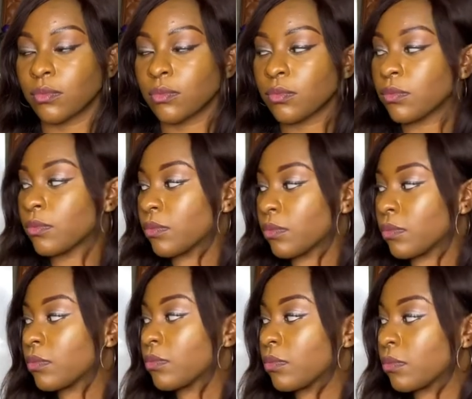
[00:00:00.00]

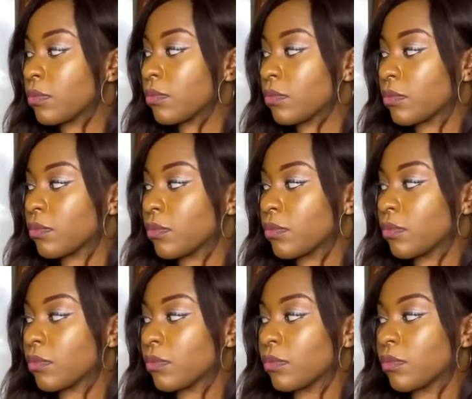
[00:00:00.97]

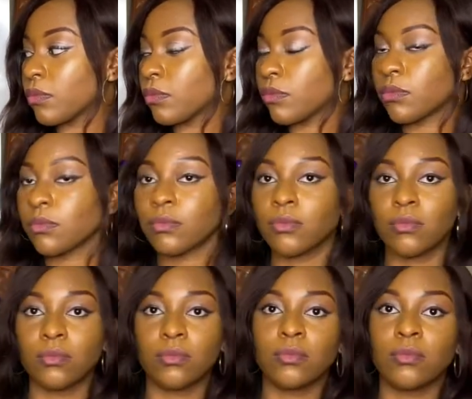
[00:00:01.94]

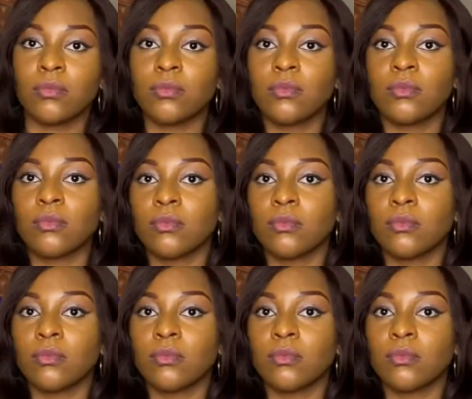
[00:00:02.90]
This person isn't speaking.